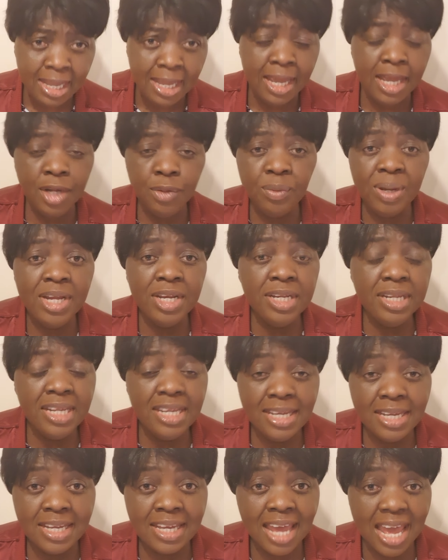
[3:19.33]
And when
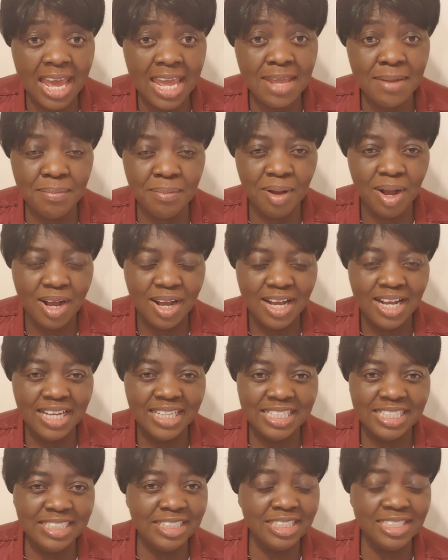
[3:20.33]
he came,
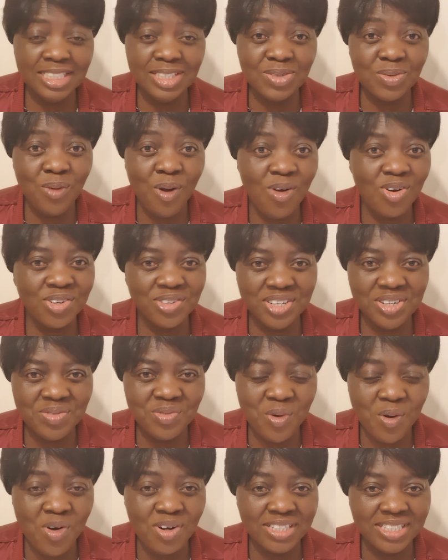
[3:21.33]
Jesus walked
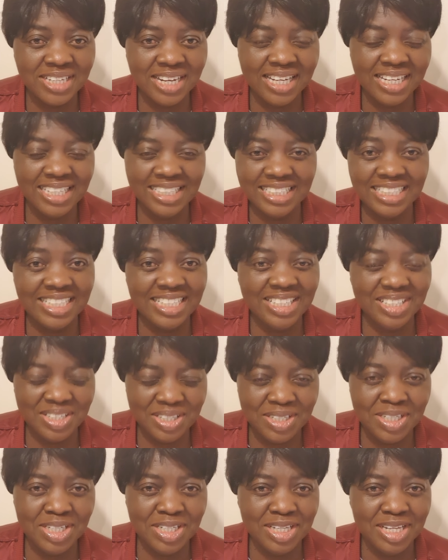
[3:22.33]
on water and
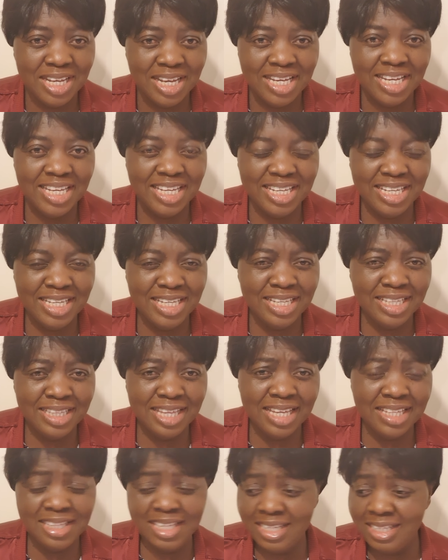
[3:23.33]
he, he, he
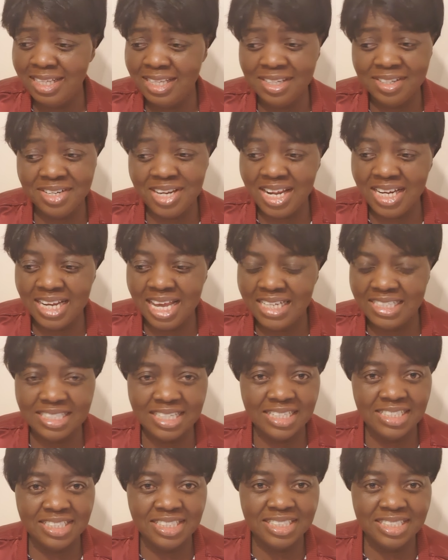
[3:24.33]
they, they, they realized
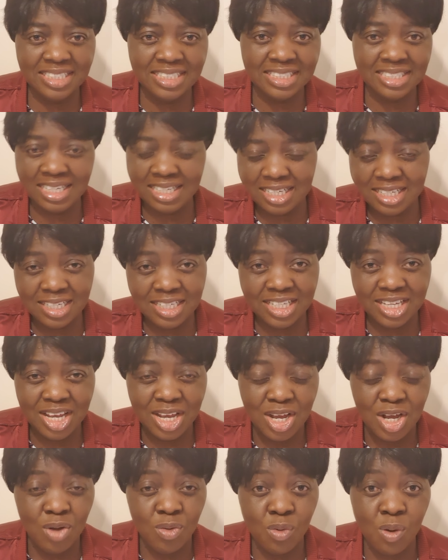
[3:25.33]
that Jesus suddenly
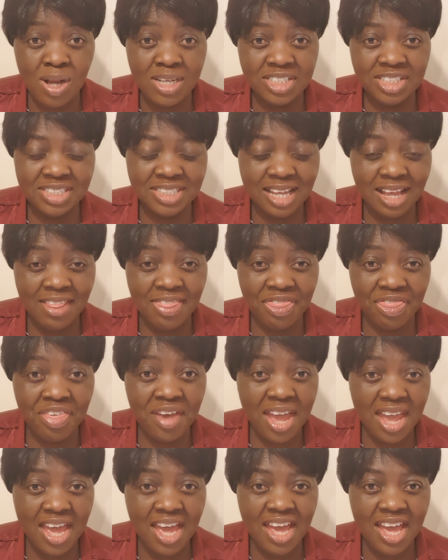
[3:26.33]
was
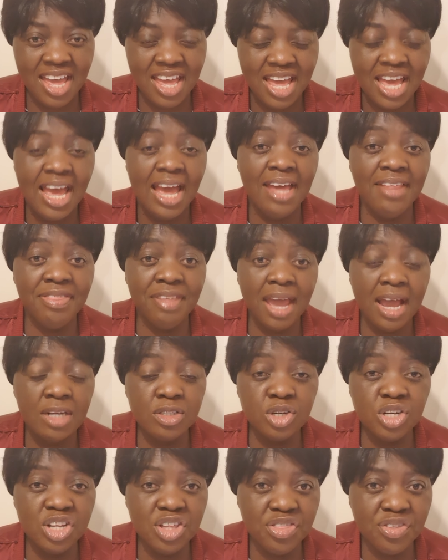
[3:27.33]
there and they
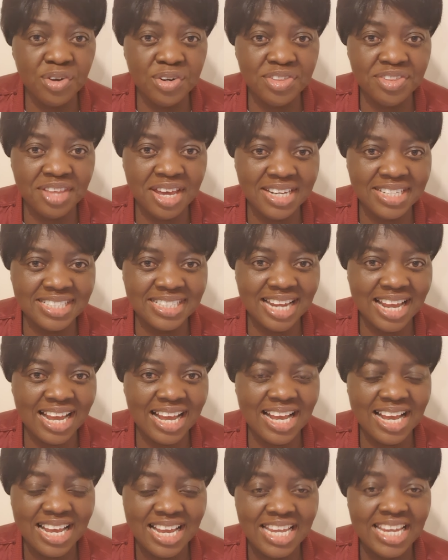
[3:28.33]
actually thought that
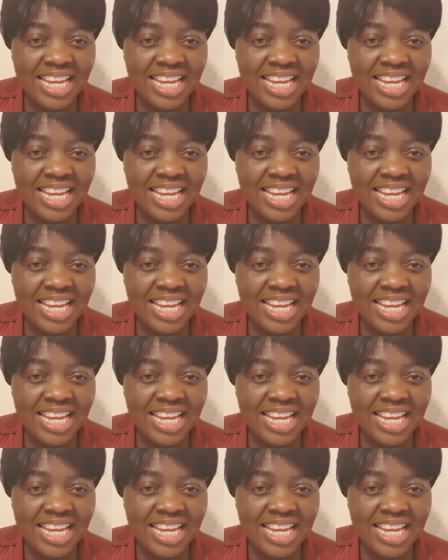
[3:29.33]
uh,